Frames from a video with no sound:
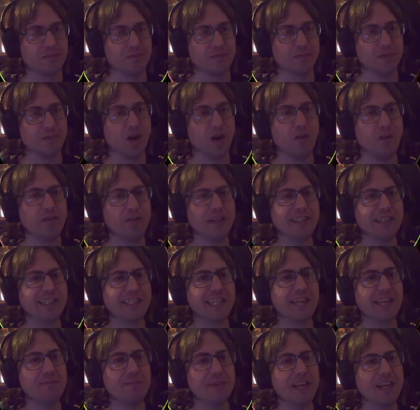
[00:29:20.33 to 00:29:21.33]

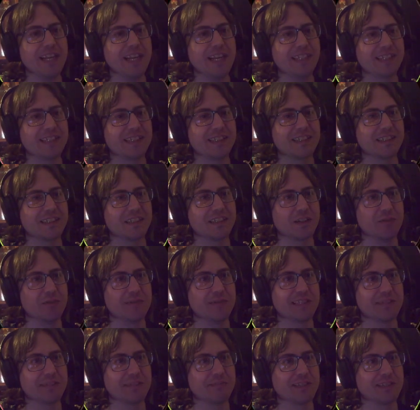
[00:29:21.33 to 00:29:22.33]
Obviously, we needed to do
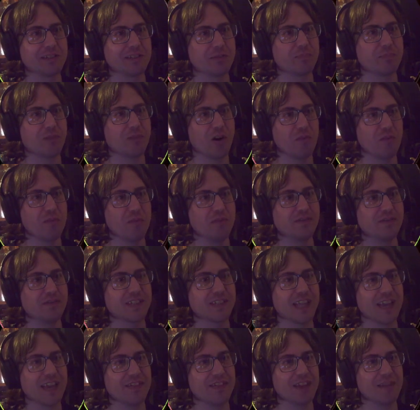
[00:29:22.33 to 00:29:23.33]
some sort of pro move
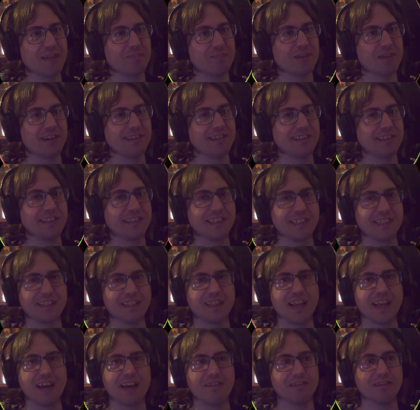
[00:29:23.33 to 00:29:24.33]
to get that presence
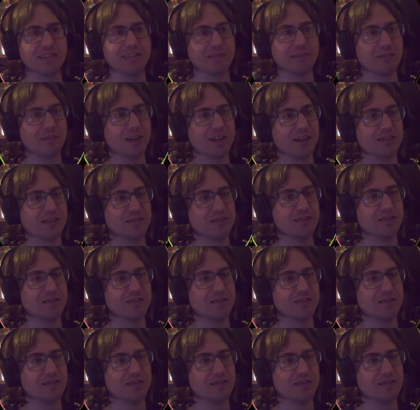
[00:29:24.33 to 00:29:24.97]
in there as well.